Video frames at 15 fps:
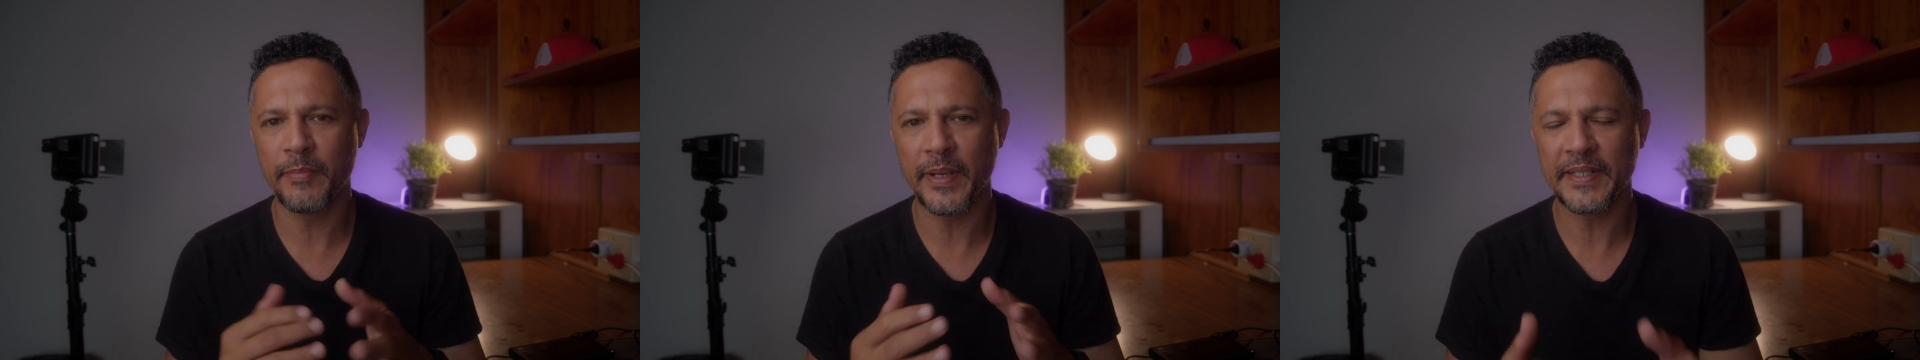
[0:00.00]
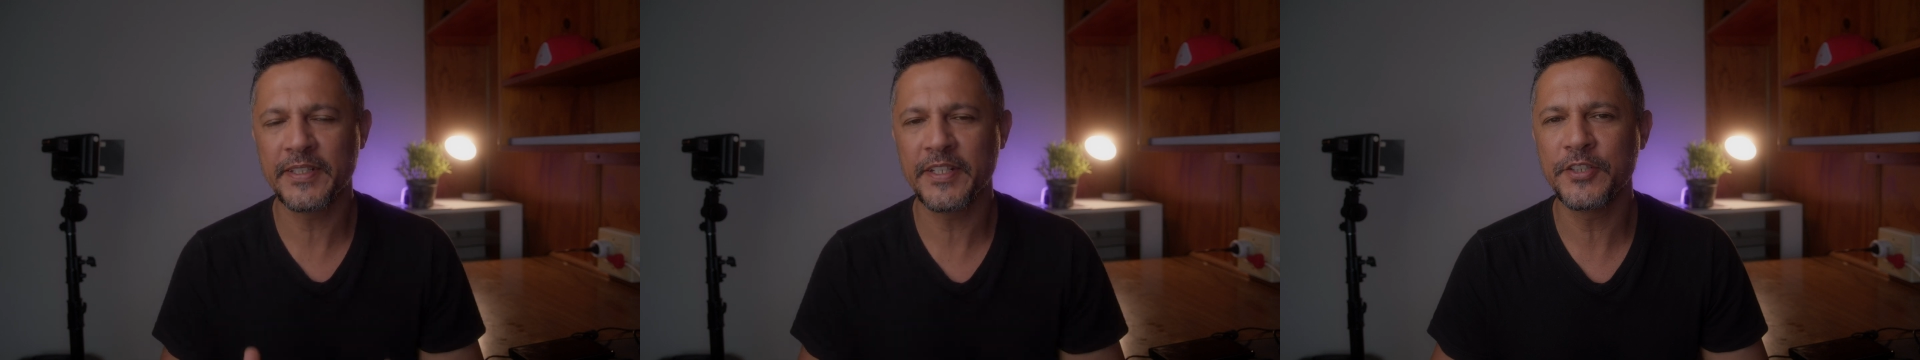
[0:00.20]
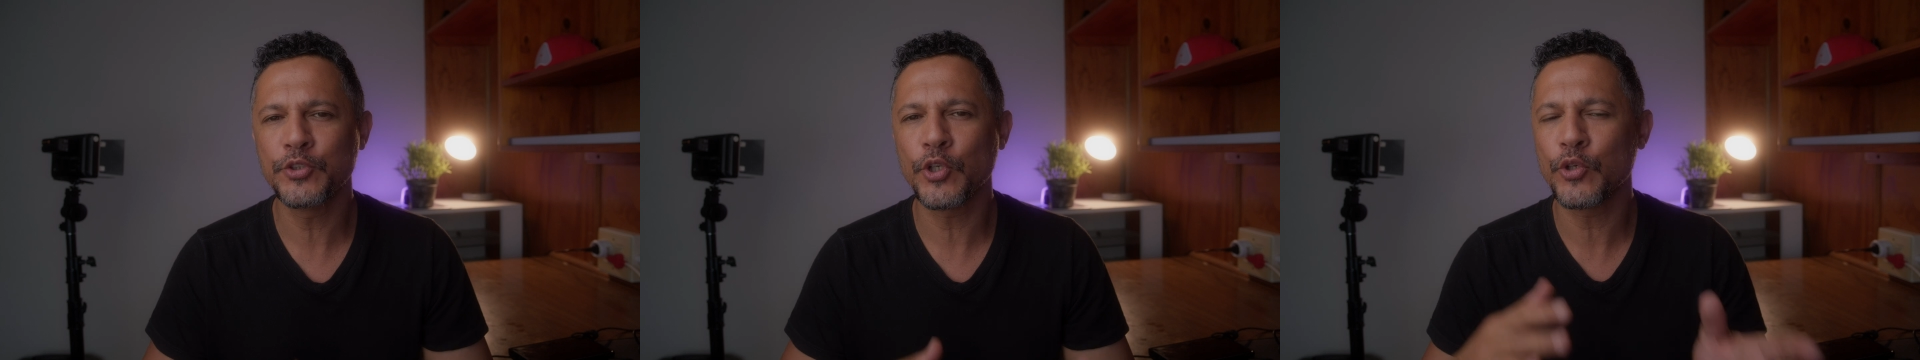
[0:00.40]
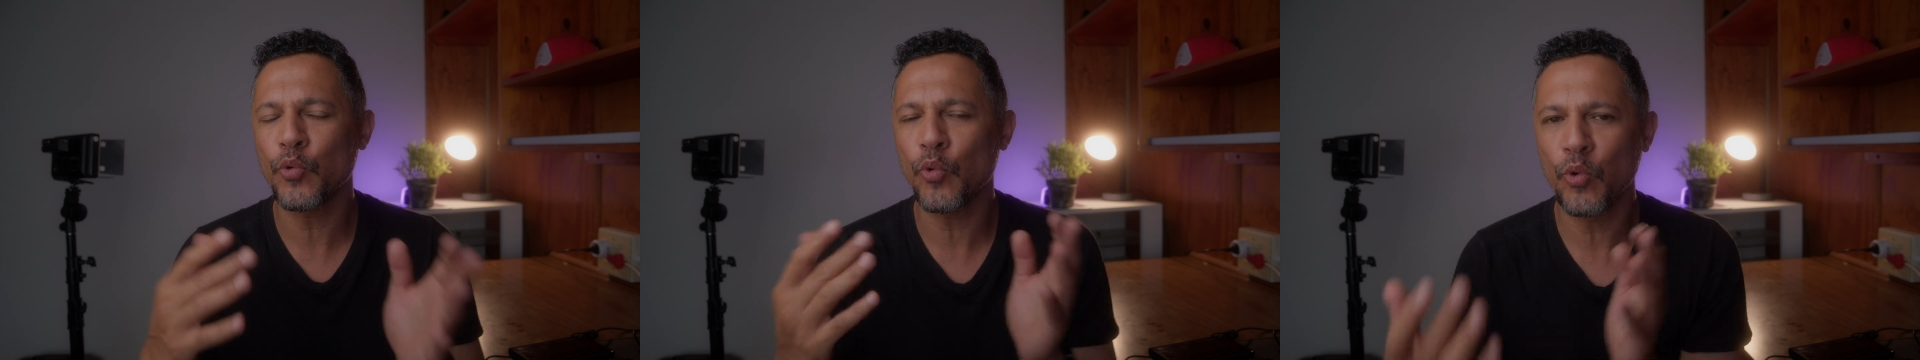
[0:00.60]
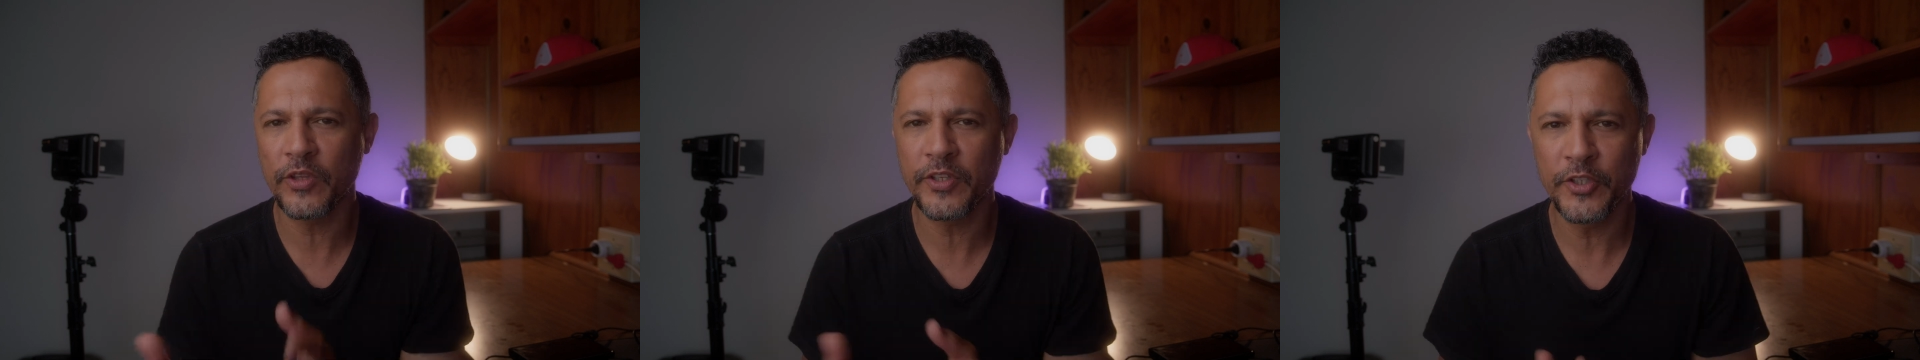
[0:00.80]
batteries on
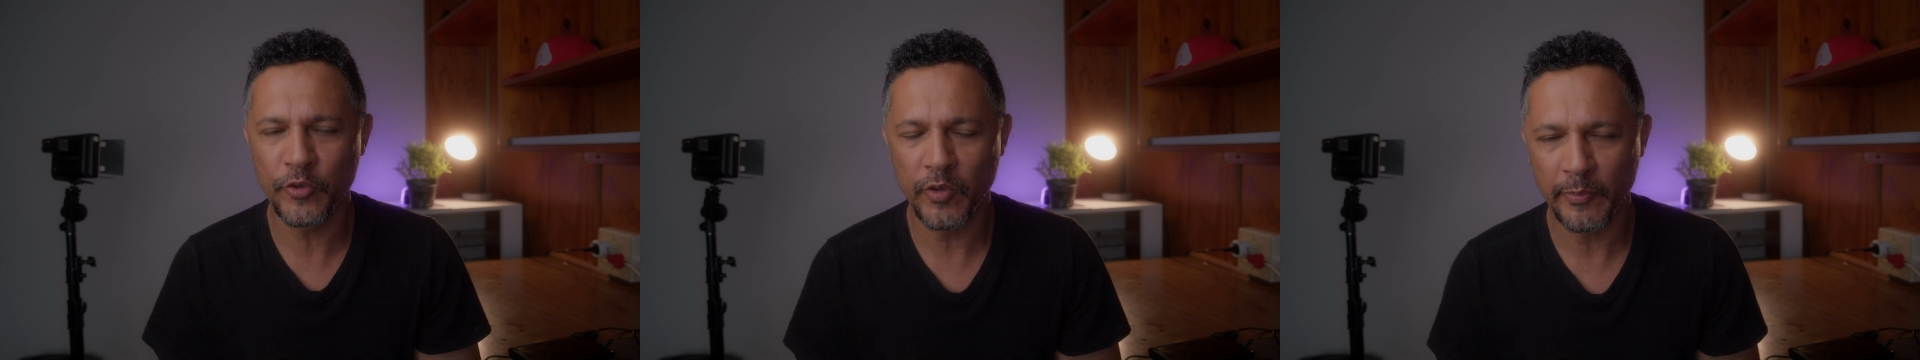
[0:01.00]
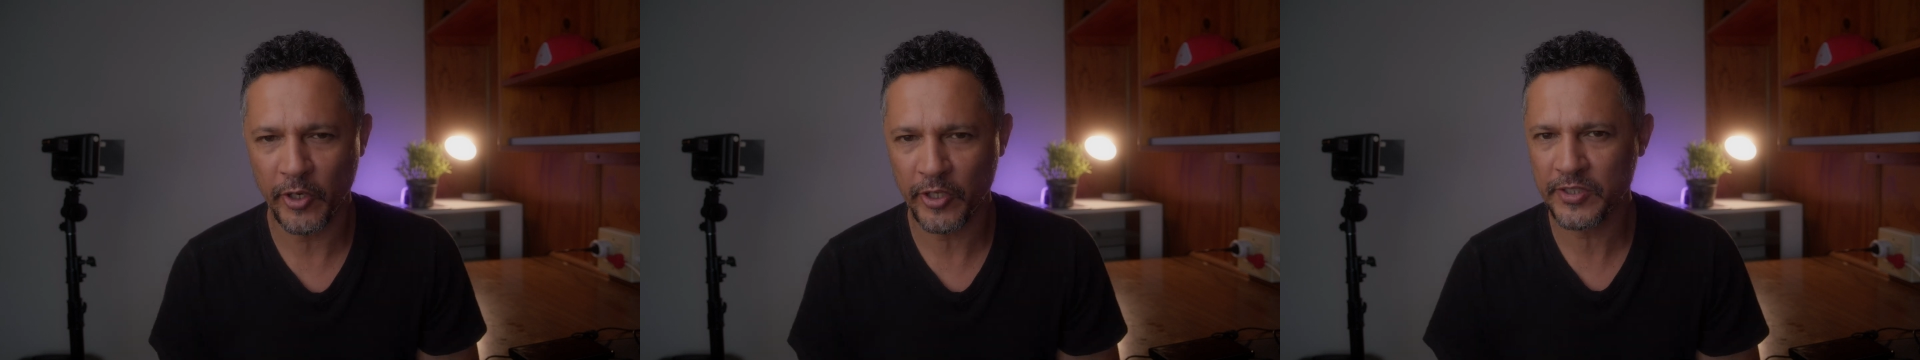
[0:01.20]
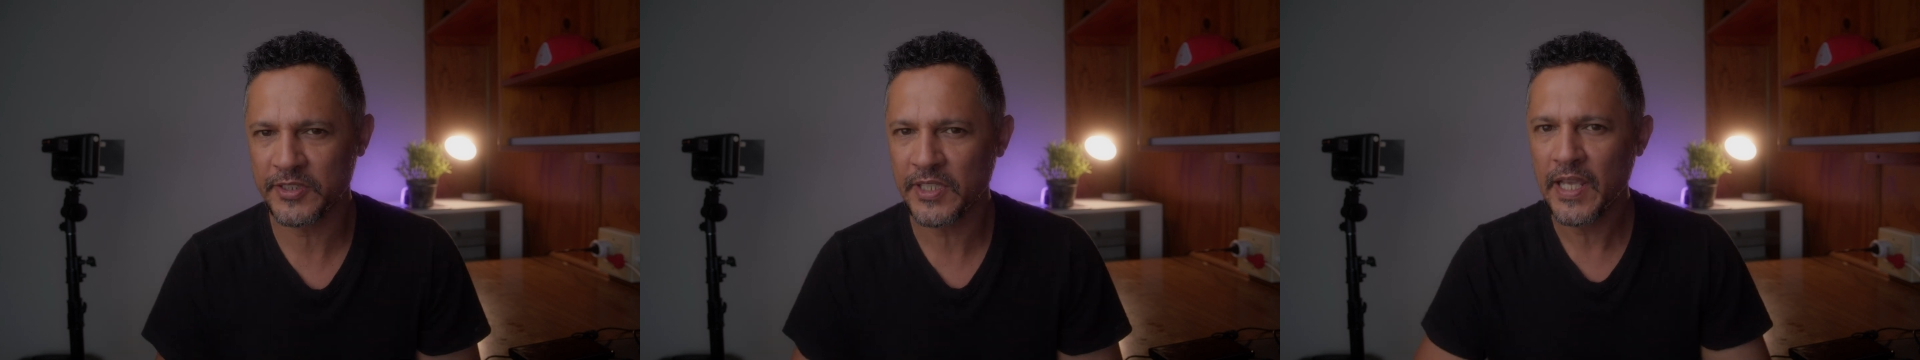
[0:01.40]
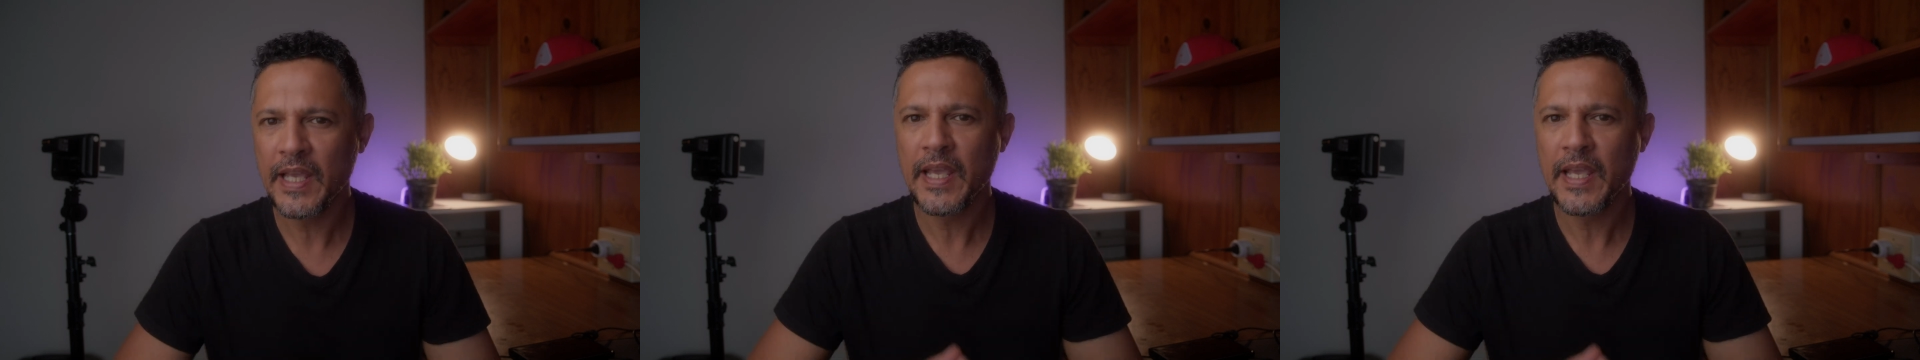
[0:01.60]
all the newer models